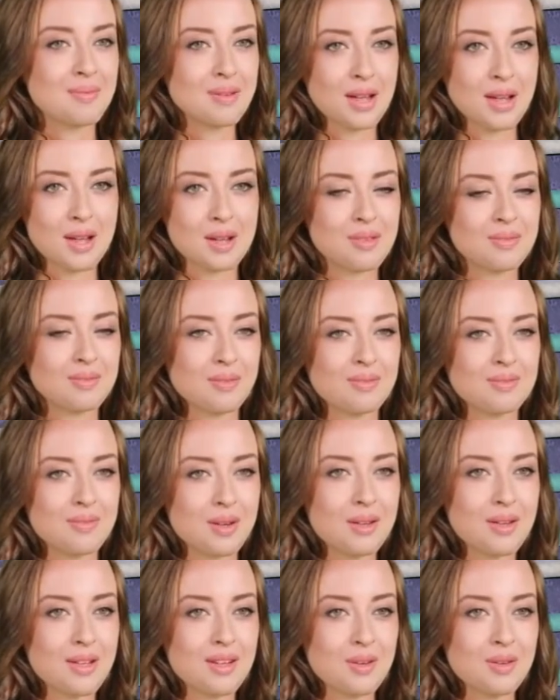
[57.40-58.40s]
call for
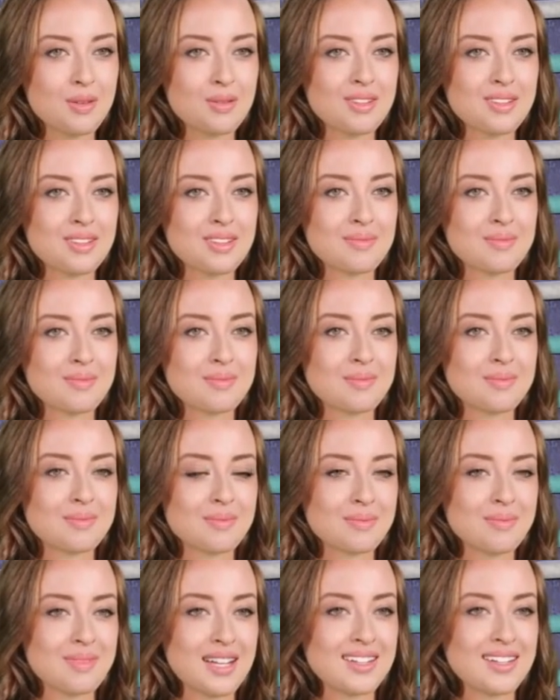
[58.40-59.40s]
follicles?
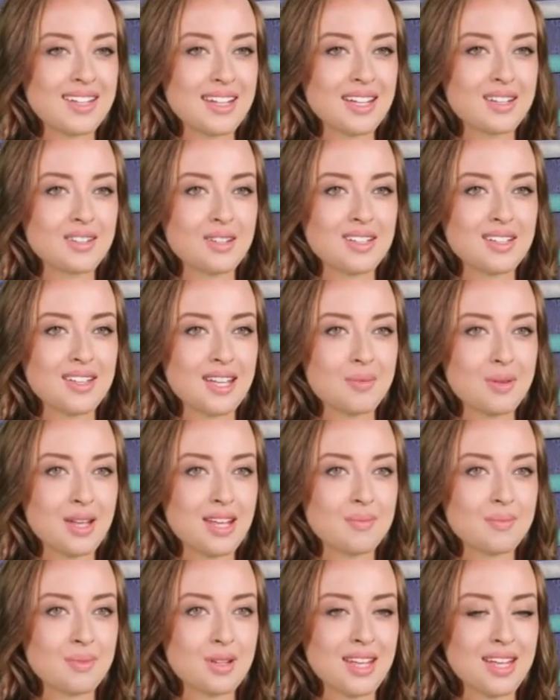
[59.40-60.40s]
That's an interesting way
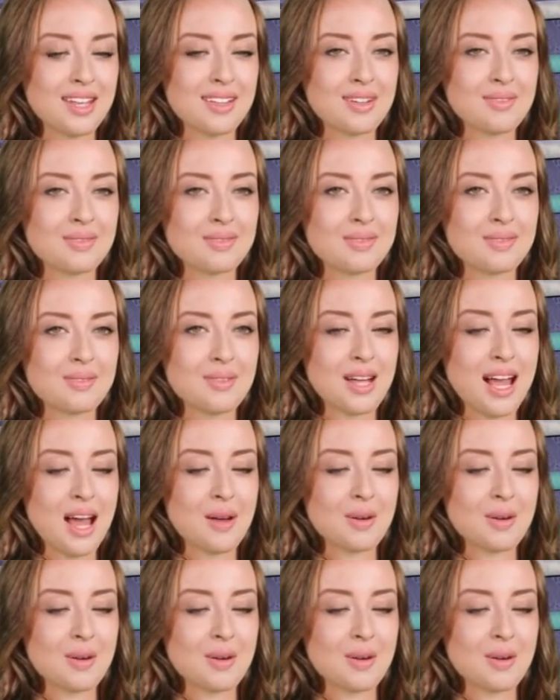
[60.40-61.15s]
to put it. How